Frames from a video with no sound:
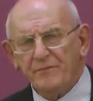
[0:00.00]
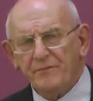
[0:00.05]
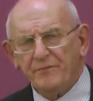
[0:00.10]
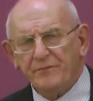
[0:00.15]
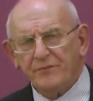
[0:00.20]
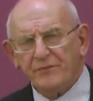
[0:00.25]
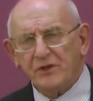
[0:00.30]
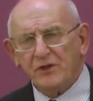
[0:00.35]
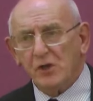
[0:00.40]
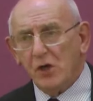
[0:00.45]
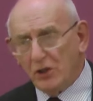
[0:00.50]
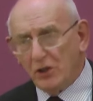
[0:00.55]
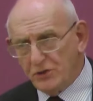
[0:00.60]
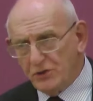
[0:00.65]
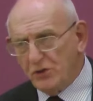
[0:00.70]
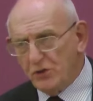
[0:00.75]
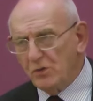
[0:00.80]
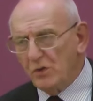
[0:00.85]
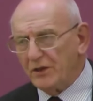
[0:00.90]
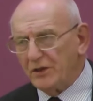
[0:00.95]
And God
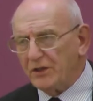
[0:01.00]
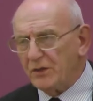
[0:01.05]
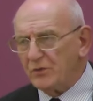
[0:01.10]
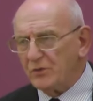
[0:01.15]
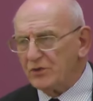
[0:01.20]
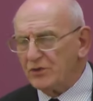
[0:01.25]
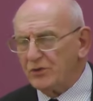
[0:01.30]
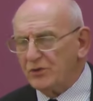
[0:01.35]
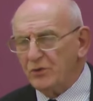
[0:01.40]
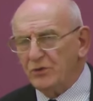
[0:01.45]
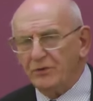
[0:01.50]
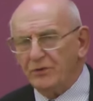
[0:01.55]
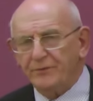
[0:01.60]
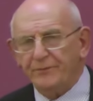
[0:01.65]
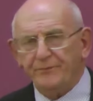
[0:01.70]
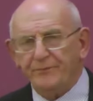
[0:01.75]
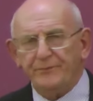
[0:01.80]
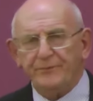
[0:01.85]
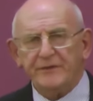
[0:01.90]
knew what he was doing.